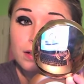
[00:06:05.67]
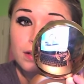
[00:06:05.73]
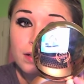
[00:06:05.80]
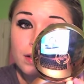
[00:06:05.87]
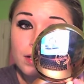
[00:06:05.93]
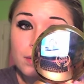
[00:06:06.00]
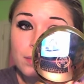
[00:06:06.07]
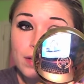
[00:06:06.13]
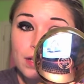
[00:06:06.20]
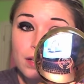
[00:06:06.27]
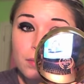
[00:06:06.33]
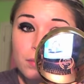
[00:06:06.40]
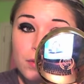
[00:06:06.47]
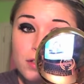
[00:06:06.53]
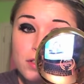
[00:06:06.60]
I'm going to make
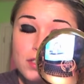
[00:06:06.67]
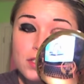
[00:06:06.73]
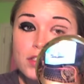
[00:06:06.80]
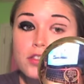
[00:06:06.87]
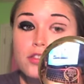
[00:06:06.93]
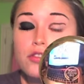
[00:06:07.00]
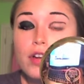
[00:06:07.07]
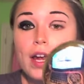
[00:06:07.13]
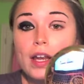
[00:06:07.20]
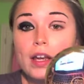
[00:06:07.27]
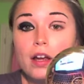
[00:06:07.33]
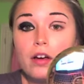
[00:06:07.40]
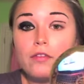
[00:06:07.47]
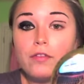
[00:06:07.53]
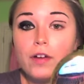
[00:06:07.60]
it more straight,
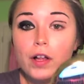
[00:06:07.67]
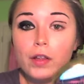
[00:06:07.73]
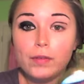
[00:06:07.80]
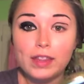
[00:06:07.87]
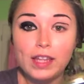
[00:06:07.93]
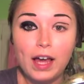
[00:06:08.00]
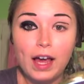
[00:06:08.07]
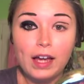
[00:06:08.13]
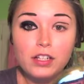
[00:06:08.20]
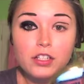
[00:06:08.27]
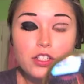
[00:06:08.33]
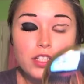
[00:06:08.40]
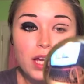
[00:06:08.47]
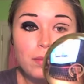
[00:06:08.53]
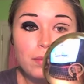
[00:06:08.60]
not following the eye
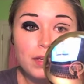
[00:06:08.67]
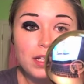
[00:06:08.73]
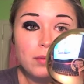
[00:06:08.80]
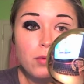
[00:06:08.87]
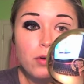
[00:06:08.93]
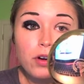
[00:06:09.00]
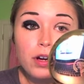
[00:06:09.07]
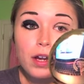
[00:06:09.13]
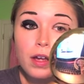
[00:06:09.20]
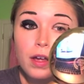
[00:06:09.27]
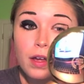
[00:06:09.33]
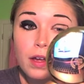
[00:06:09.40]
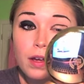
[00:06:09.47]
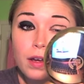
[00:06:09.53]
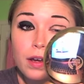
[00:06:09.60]
shape anymore,
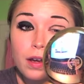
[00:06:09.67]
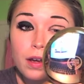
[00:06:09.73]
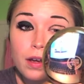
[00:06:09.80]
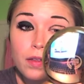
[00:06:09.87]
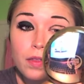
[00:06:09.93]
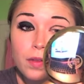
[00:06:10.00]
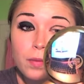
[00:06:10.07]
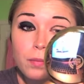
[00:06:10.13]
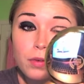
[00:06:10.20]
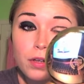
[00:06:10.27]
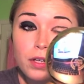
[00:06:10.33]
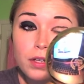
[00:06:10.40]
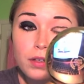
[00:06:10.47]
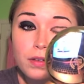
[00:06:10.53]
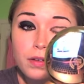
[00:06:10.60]
and then
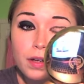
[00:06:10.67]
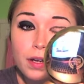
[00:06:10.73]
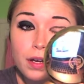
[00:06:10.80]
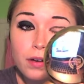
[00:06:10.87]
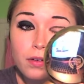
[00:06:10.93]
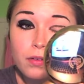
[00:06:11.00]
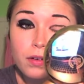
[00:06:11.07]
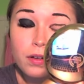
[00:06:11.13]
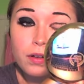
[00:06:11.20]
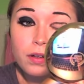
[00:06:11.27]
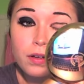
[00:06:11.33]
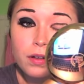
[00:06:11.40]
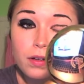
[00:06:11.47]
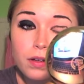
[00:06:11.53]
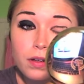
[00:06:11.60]
bring it down
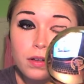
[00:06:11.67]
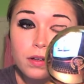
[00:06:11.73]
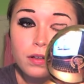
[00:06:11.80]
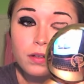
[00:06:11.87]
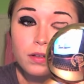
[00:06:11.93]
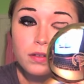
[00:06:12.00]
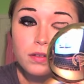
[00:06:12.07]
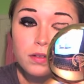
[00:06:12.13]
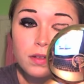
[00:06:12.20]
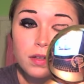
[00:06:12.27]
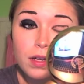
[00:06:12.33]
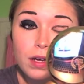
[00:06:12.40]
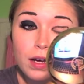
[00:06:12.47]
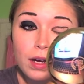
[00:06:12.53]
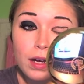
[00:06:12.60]
into the
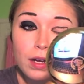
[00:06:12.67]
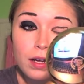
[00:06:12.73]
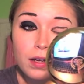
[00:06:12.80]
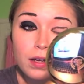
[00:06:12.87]
eye.